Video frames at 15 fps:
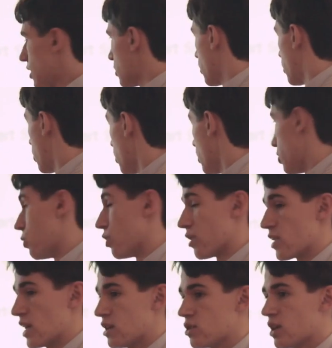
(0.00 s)
So as soon as you order
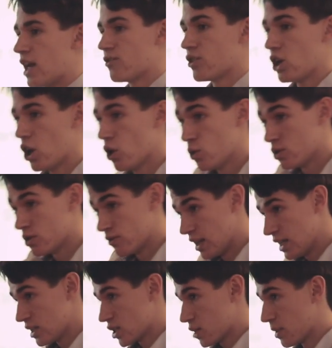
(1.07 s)
this, you'll have a load of
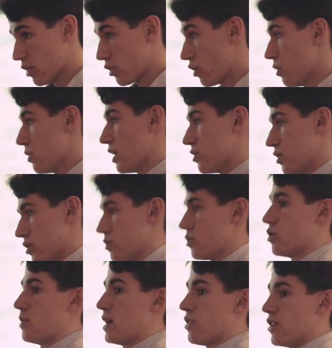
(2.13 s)
links coming through, as you
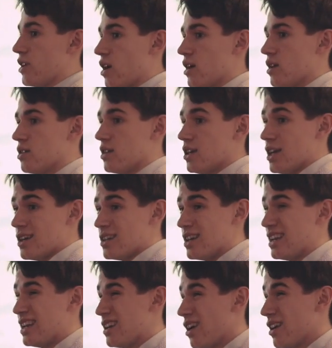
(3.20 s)
saw about the
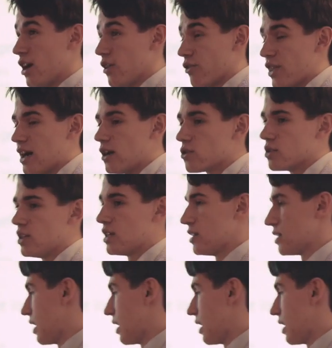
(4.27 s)
nearly 9,500 links